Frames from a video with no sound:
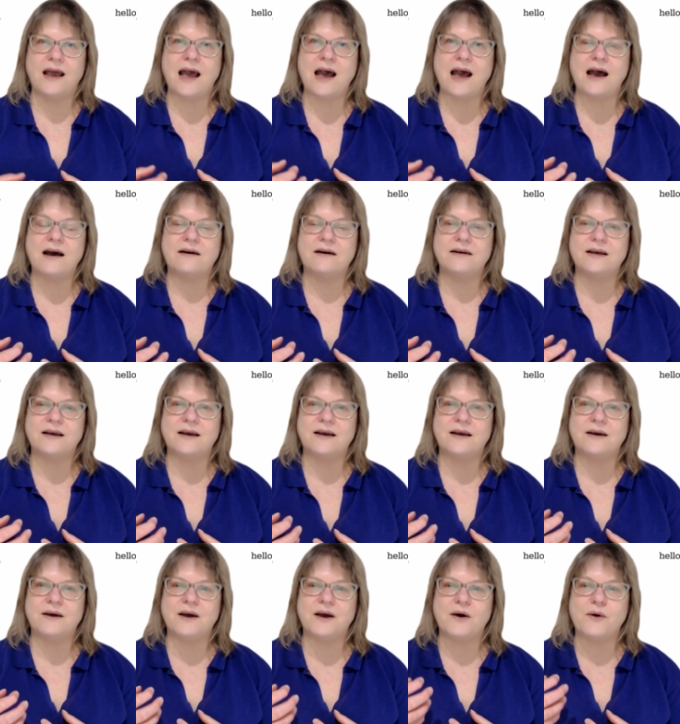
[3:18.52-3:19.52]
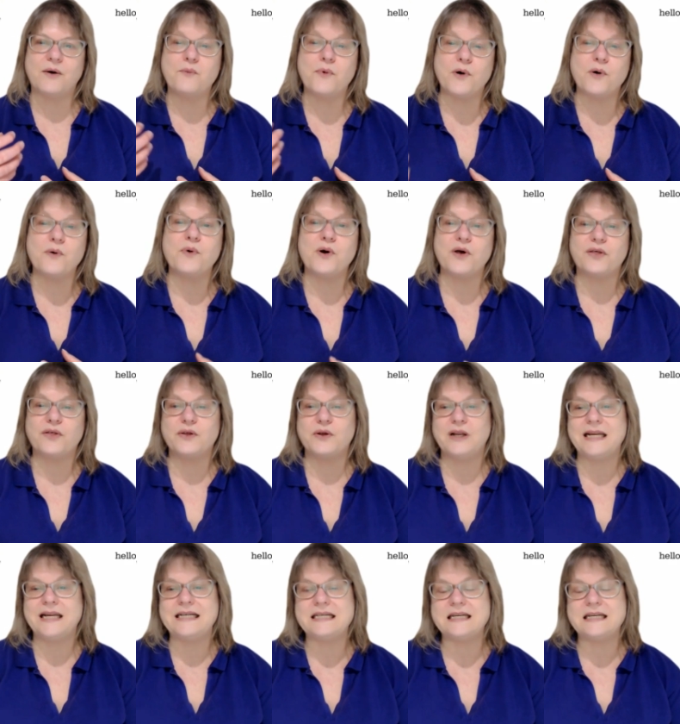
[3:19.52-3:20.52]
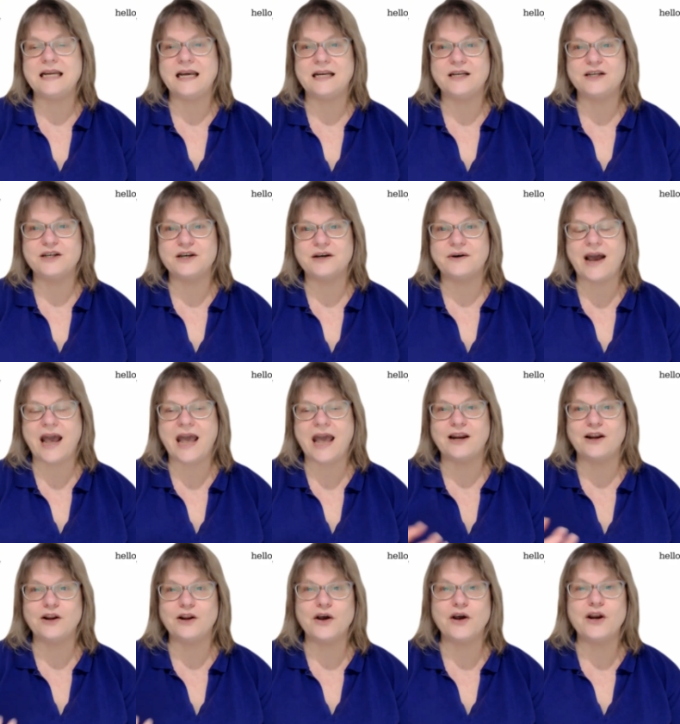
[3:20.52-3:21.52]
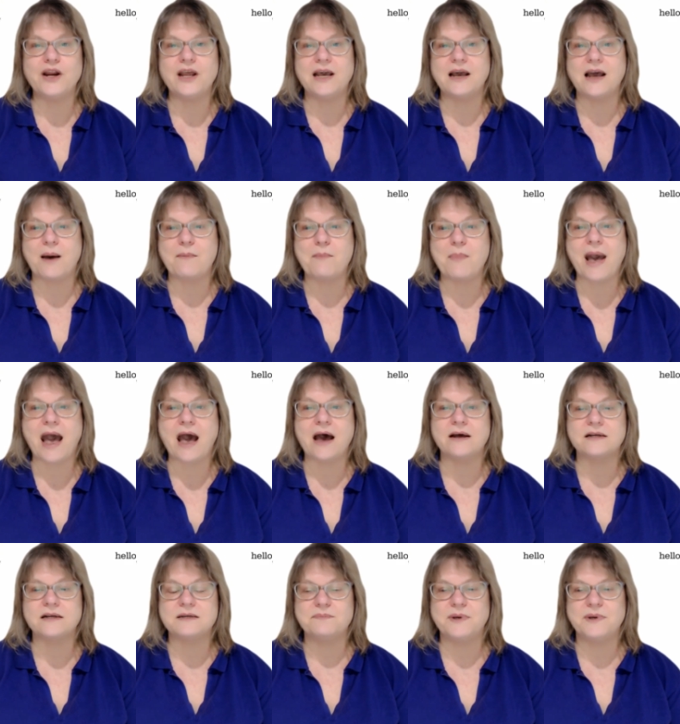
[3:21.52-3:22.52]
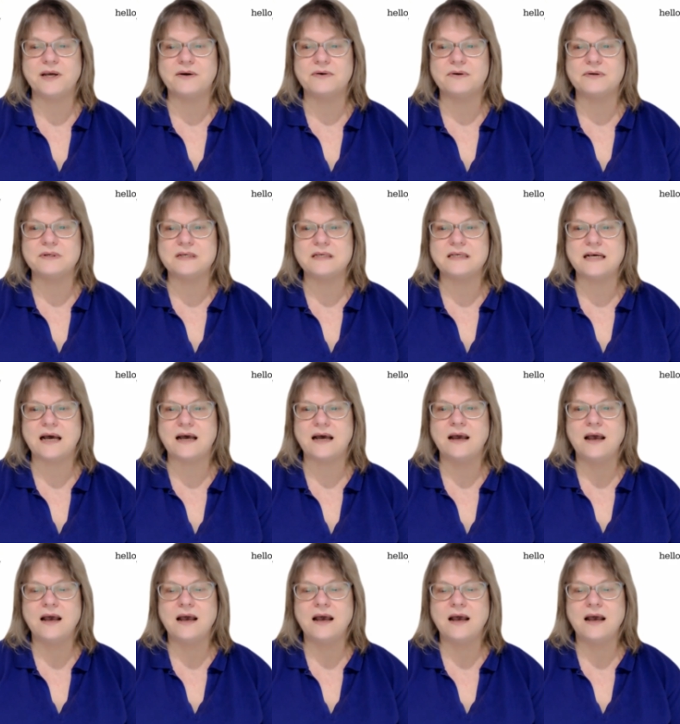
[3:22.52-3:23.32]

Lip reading: are well worth listening to and learning about, because